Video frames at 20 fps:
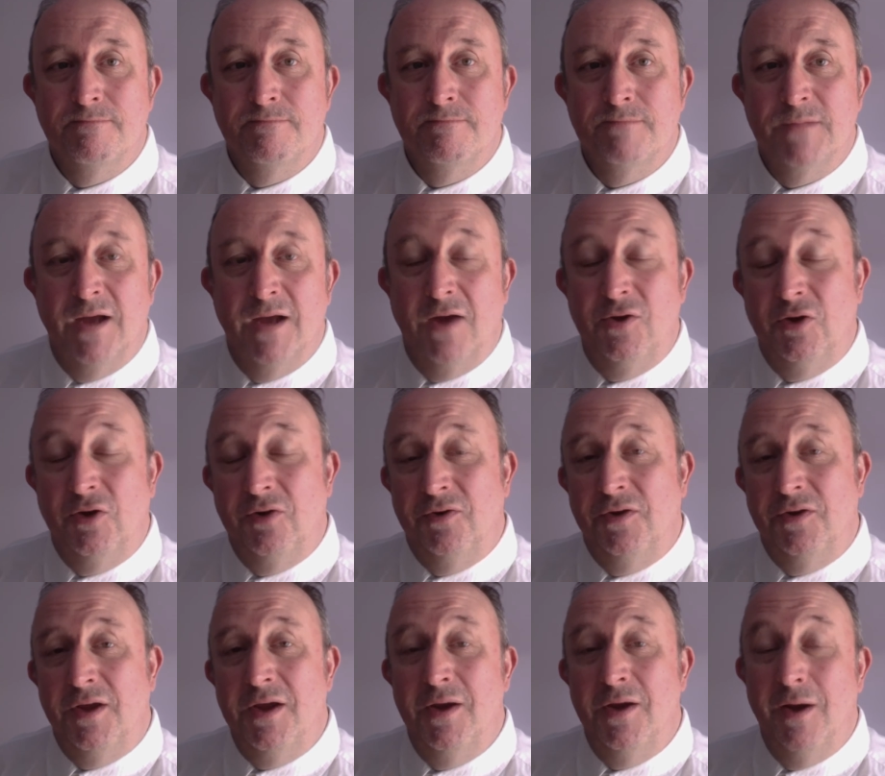As you can
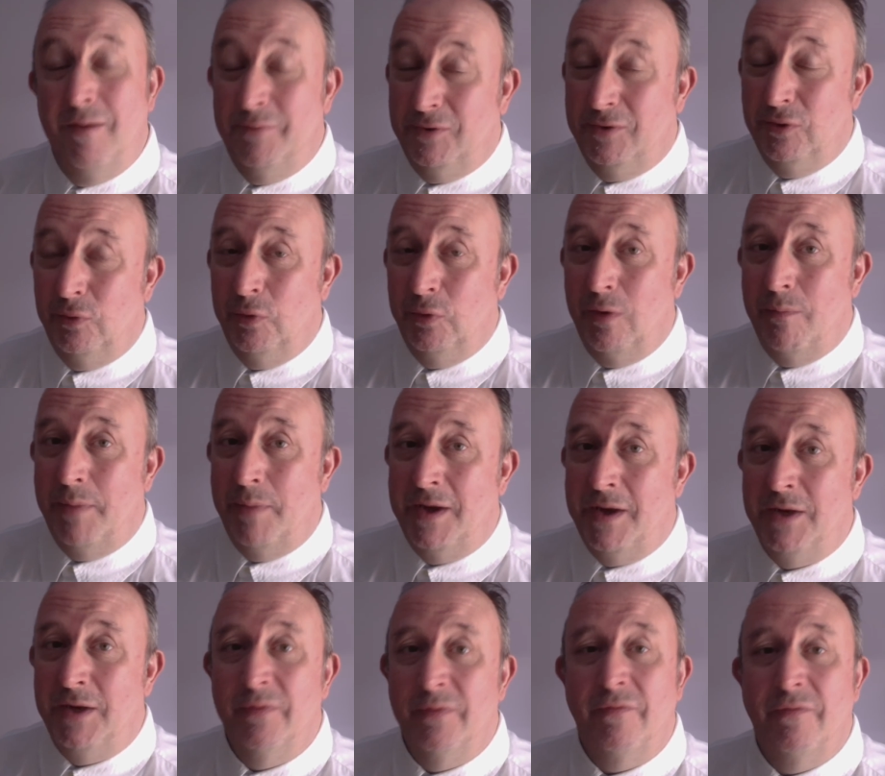see, I'm still not Ben.
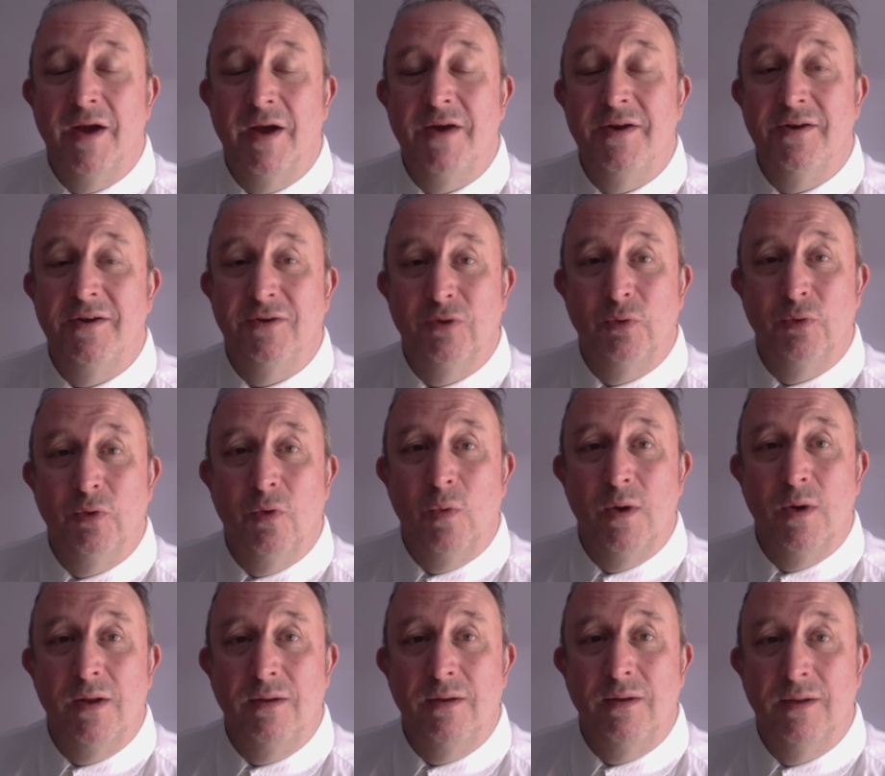I'm afraid he's still not
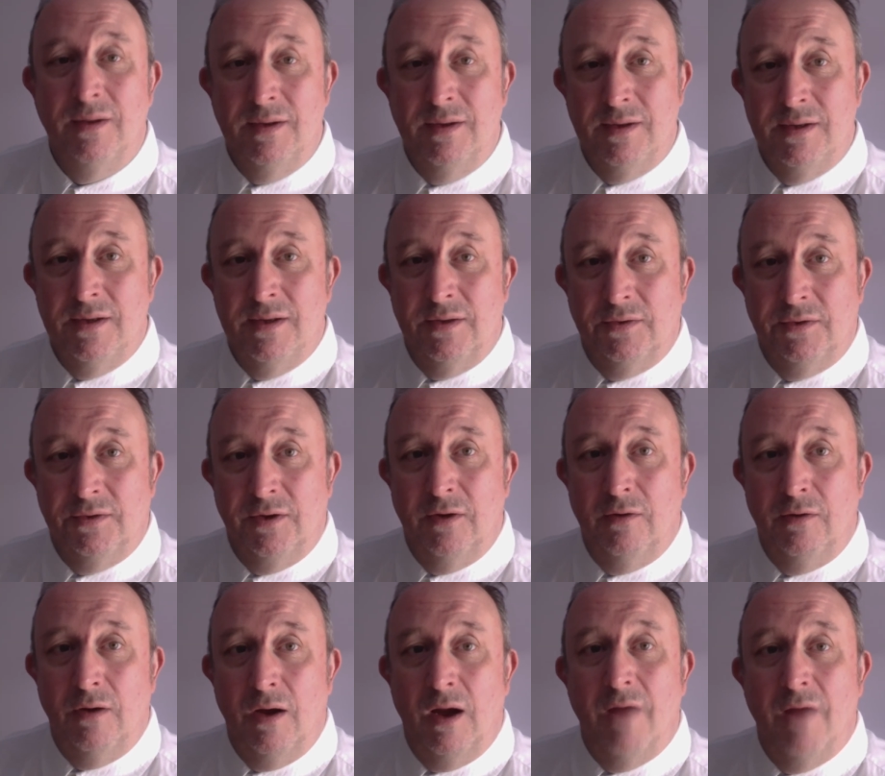well. So
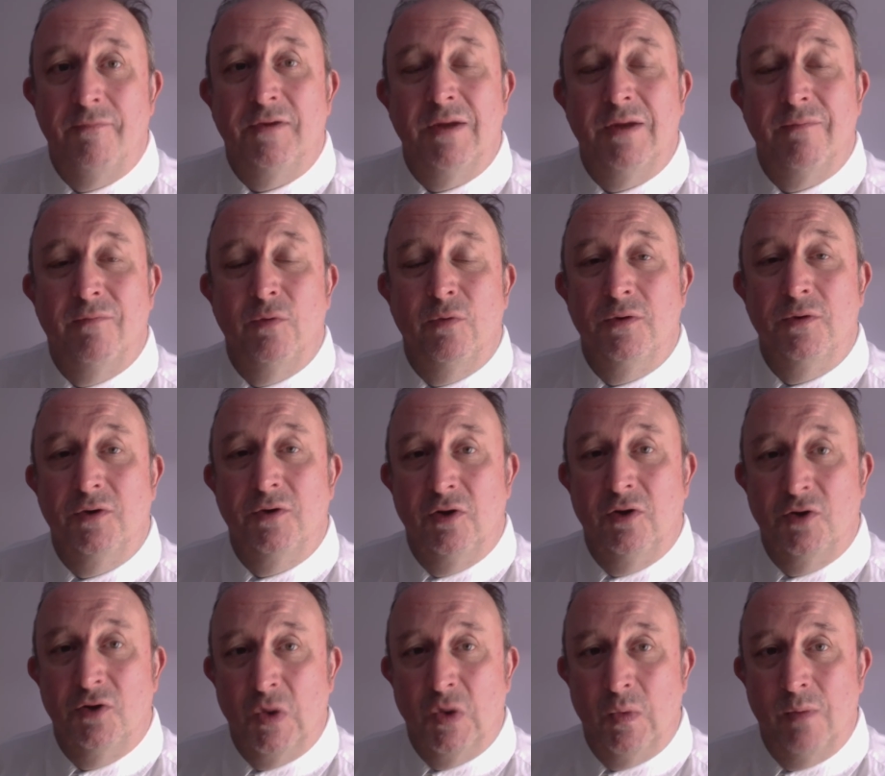I've stepped forward to do the
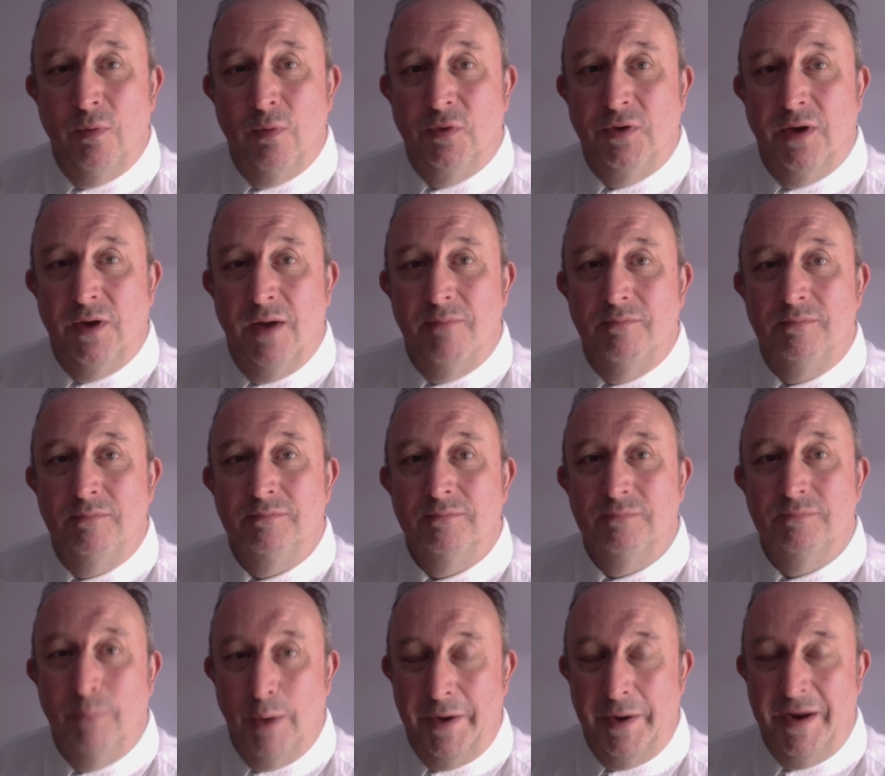show one more time.
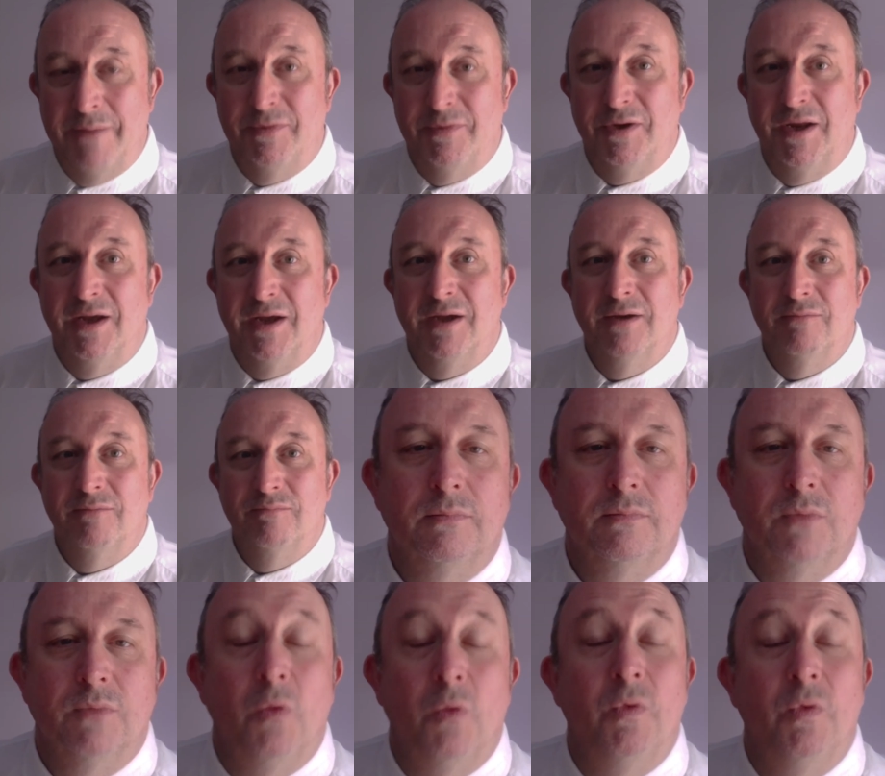My name's Nick.
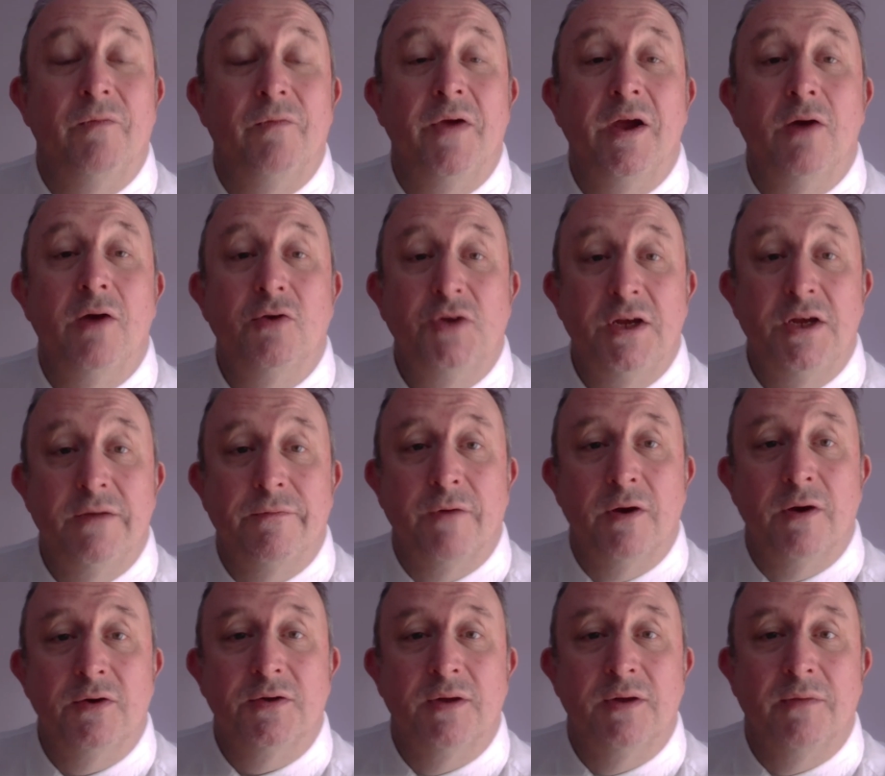On the VOD
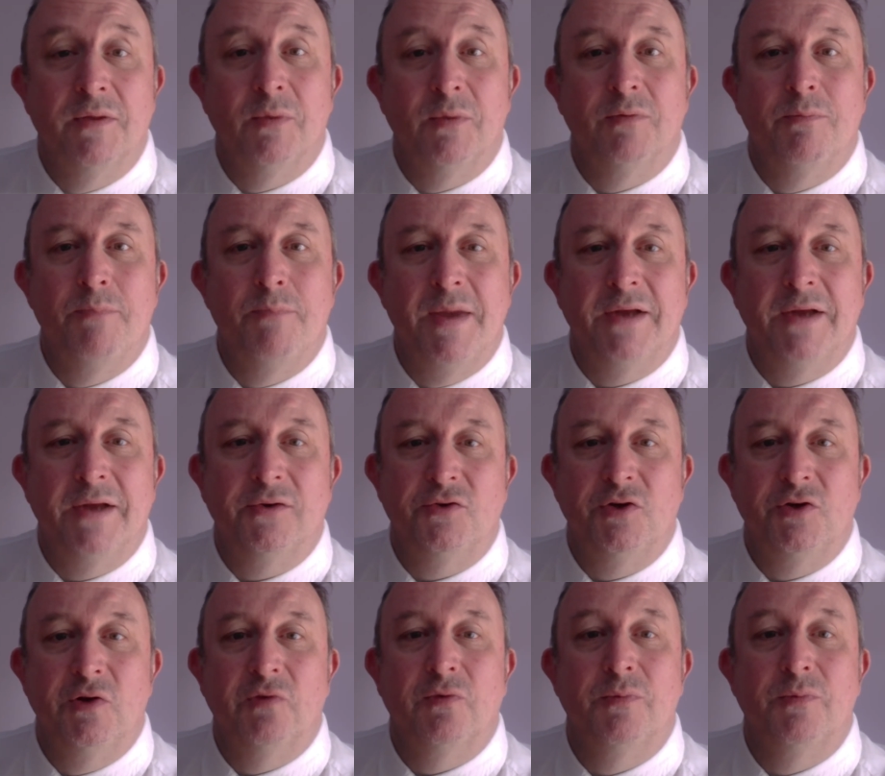front, there was mixed
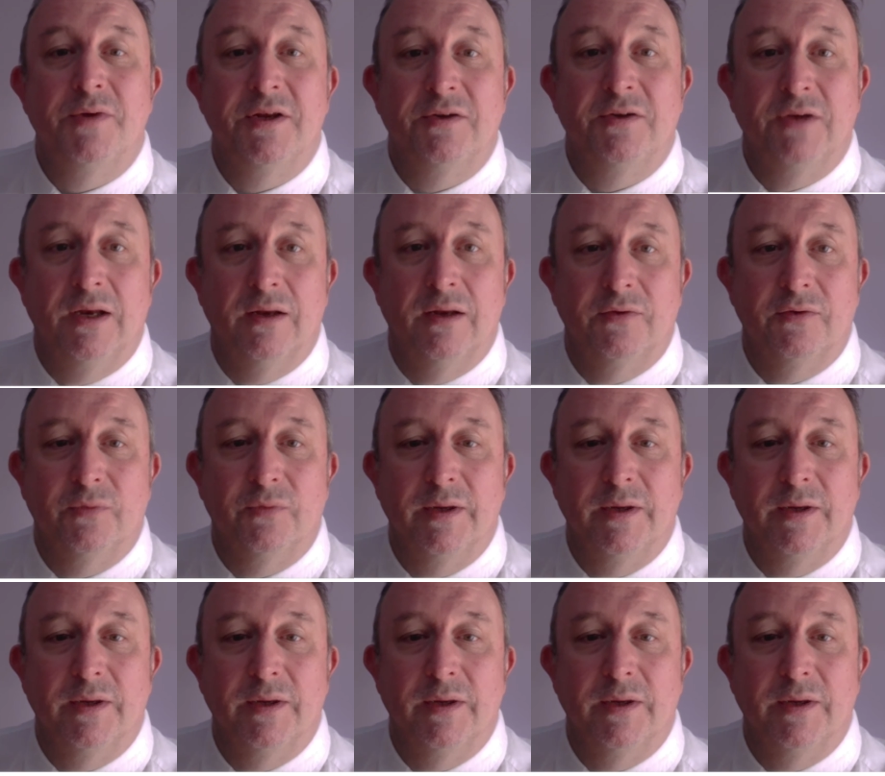news from Disney last week.